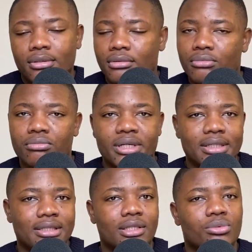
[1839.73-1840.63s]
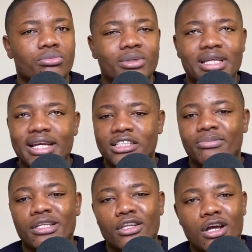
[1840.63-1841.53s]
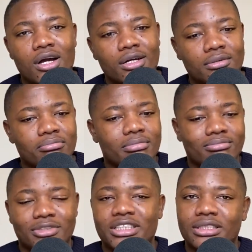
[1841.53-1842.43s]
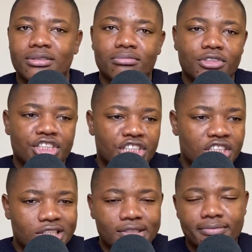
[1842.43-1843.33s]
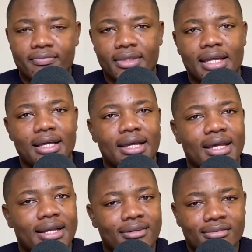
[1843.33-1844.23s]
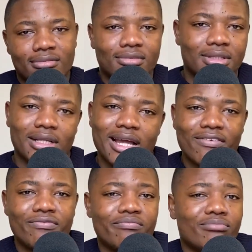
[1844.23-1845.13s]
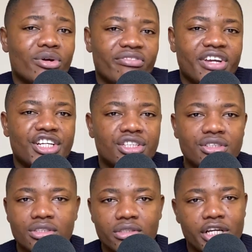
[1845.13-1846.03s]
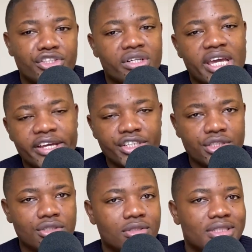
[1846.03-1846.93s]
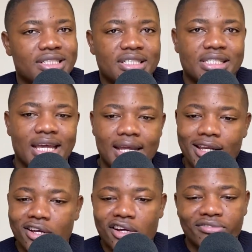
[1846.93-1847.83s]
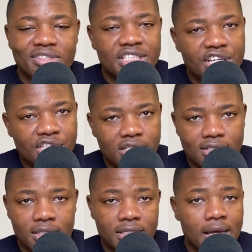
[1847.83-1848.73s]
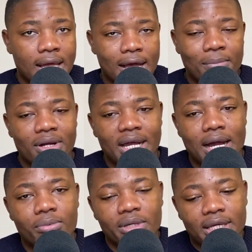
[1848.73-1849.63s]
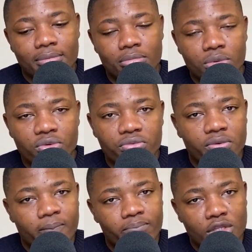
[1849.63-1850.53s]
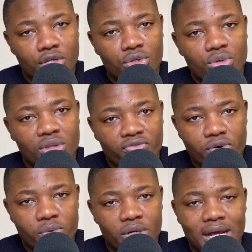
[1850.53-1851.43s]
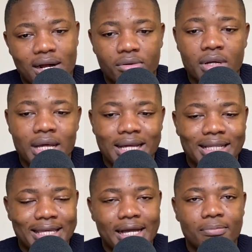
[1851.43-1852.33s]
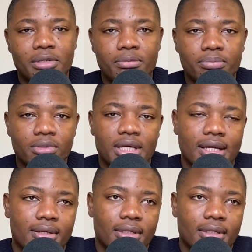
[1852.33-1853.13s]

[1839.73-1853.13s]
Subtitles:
when the week has been long, just chill and have motivational, educational, entertaining conversations about how we can move the youth forward, how the young people can,